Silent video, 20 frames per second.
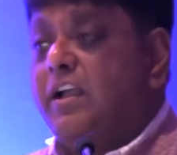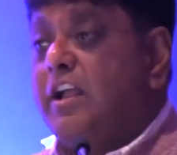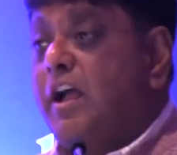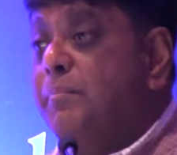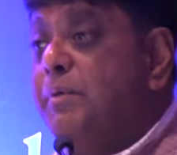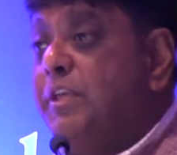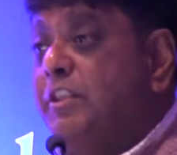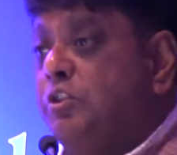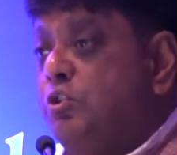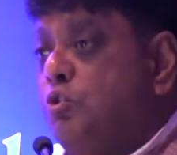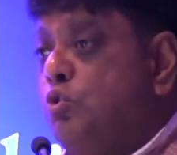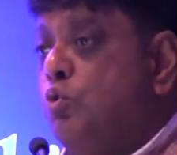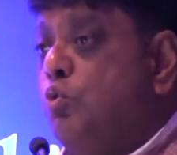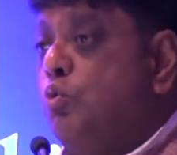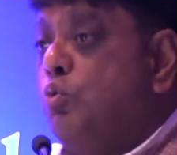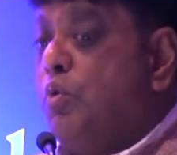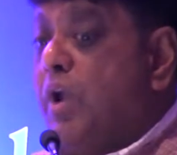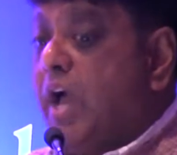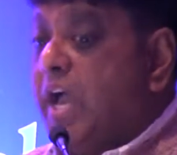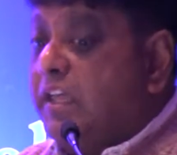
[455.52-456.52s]
coming
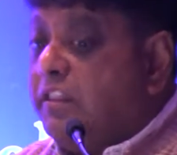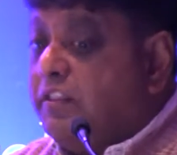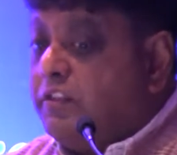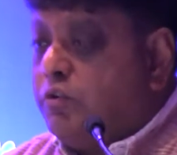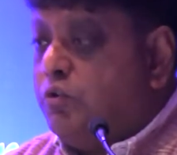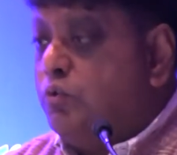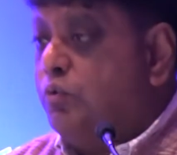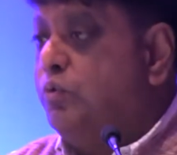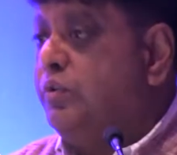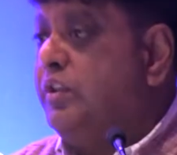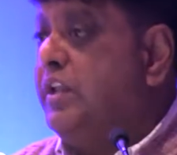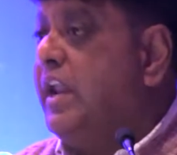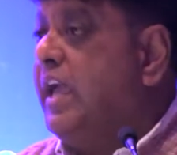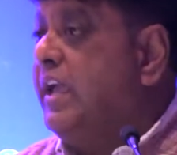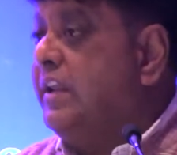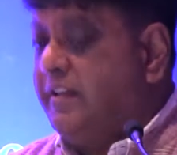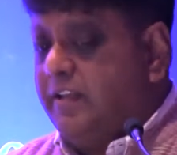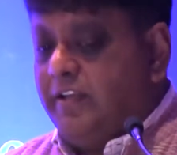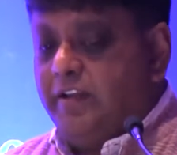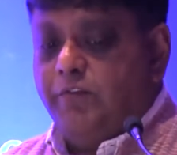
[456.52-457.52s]
through right through the
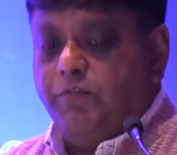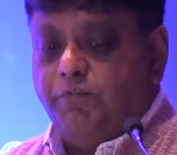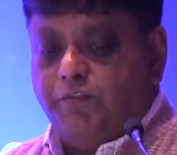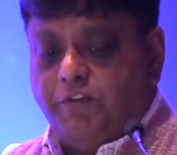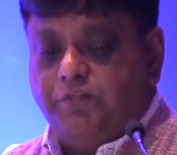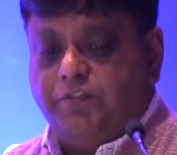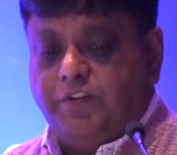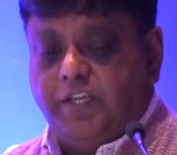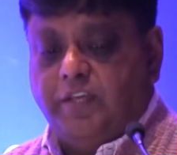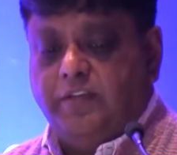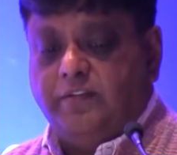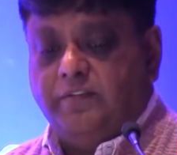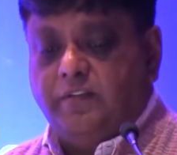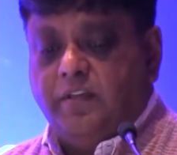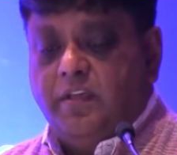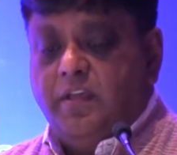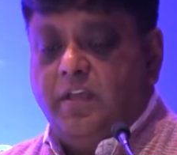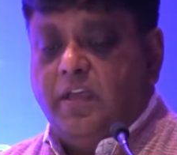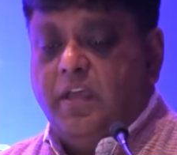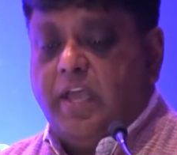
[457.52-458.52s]
1950s
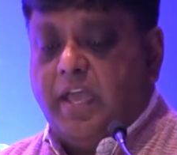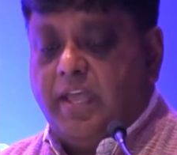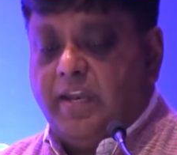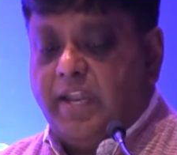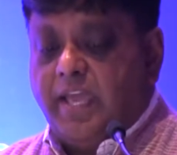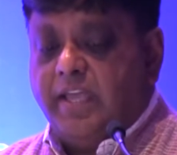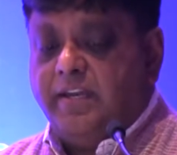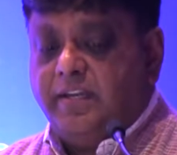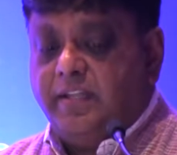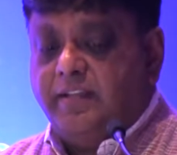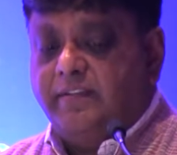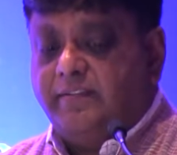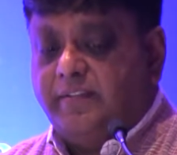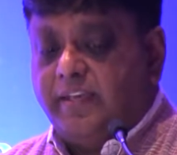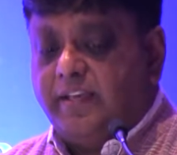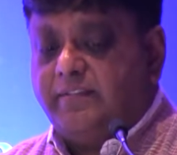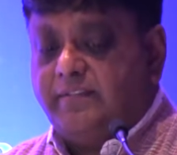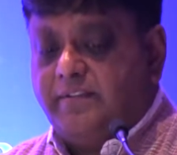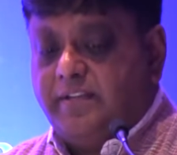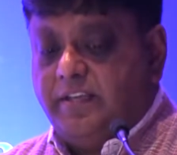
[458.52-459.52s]
and
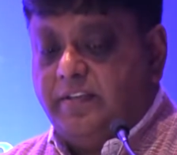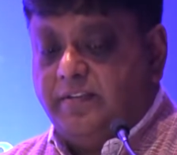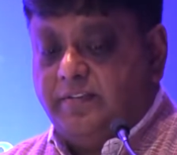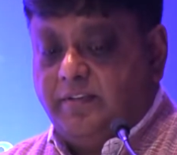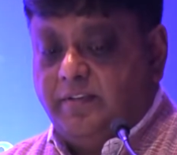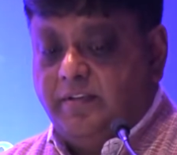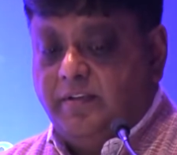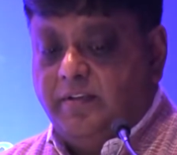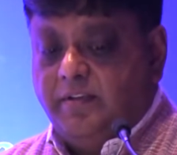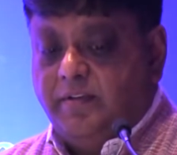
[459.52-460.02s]
1960s.